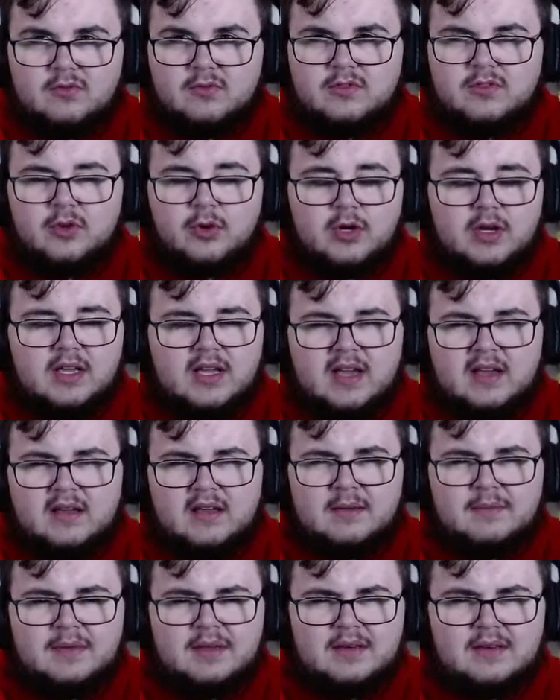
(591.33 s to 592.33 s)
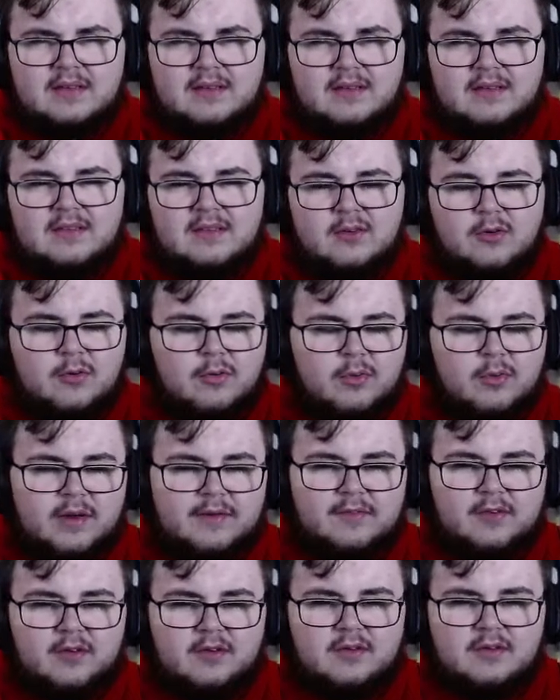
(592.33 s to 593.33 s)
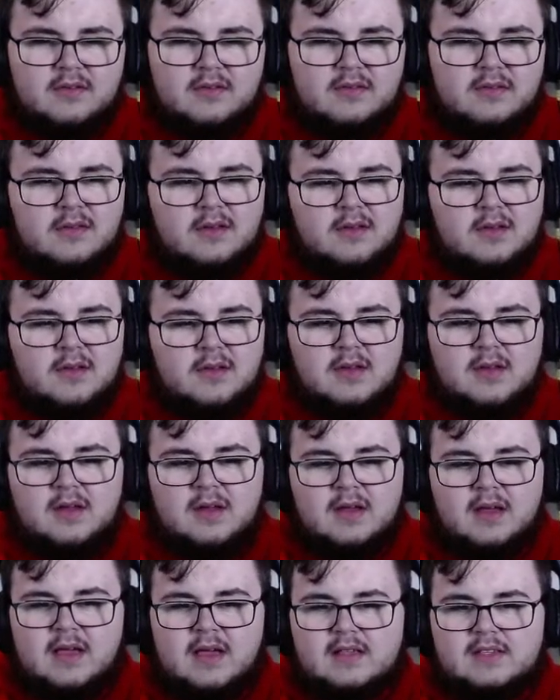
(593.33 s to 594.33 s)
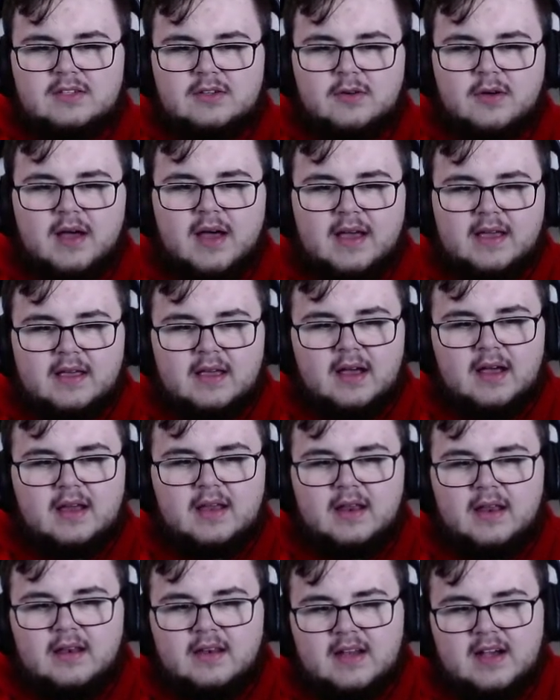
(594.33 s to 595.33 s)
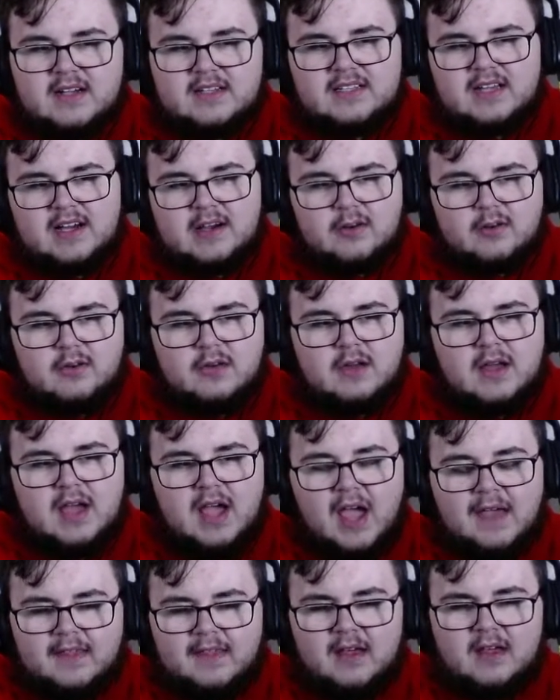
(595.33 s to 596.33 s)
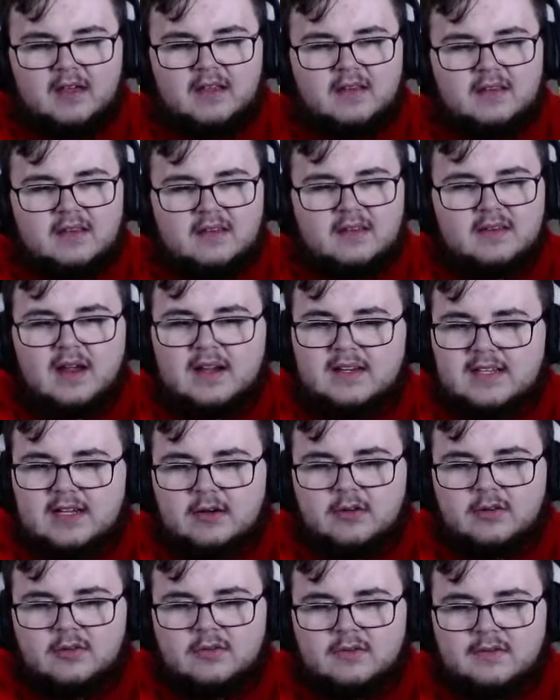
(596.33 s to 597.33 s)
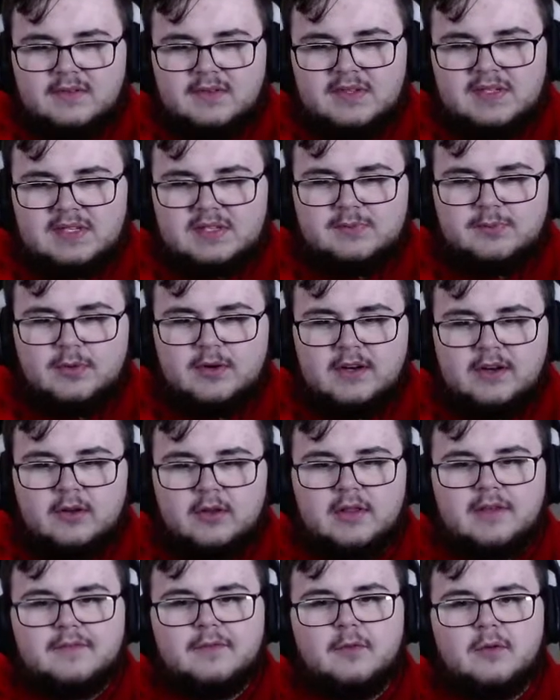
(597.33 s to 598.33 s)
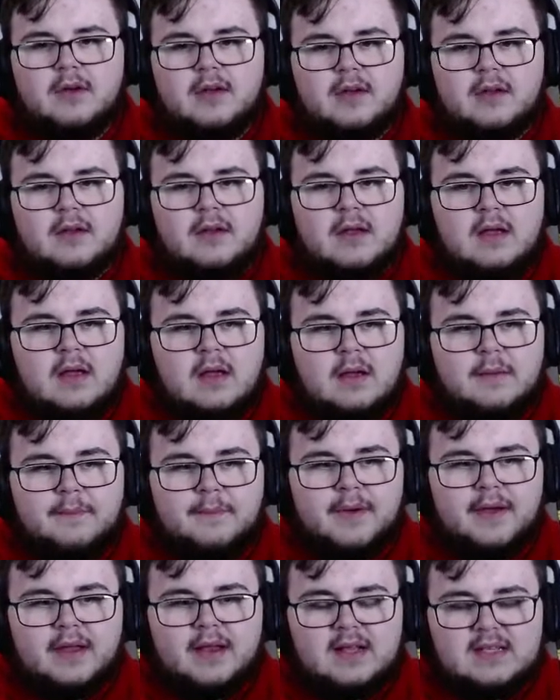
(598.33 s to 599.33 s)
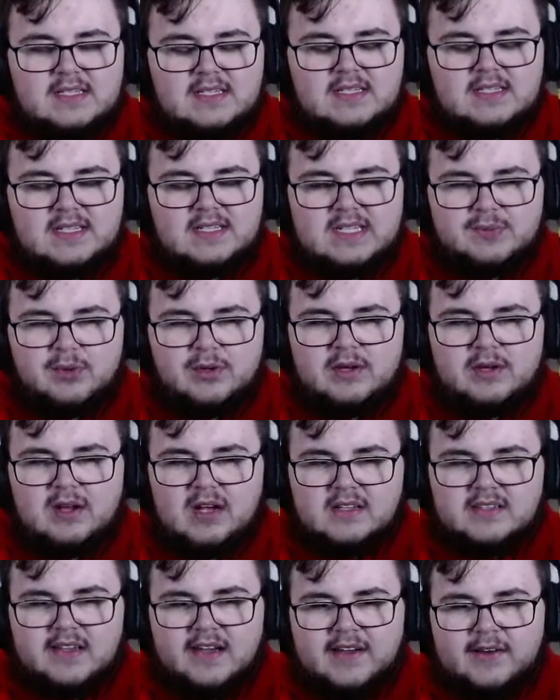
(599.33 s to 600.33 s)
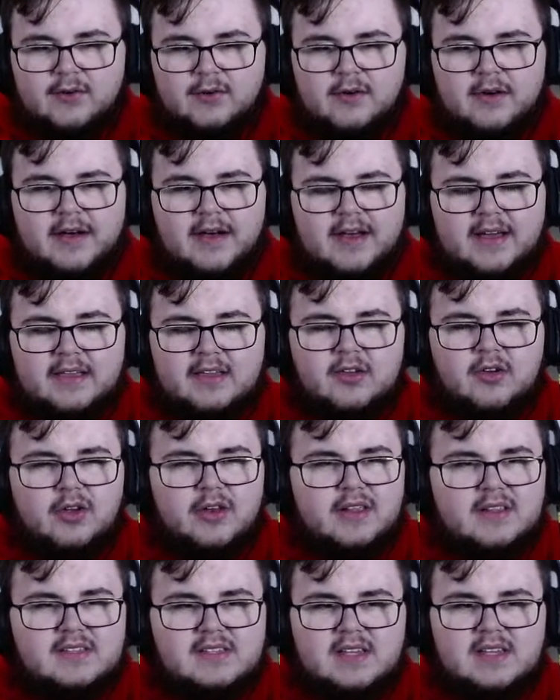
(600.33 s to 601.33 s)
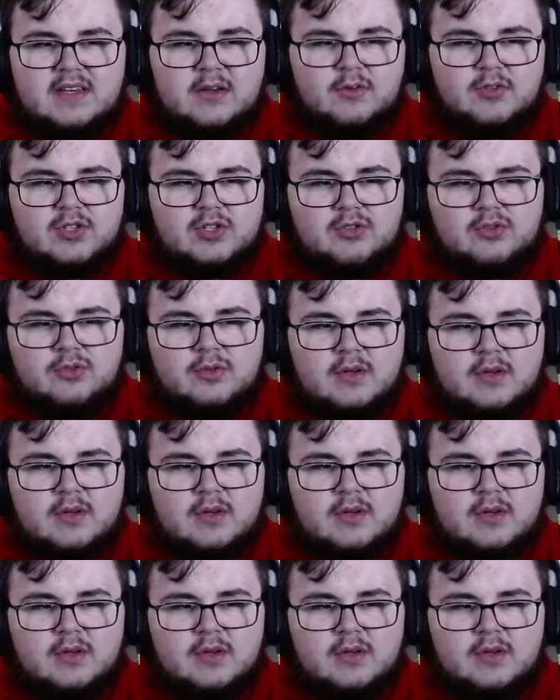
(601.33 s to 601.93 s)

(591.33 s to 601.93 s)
30, I mean. Whatever. So I got a Noctowl. I thought Noctowl, this is pretty early for it. But 6-point Noctile, I couldn't say no to.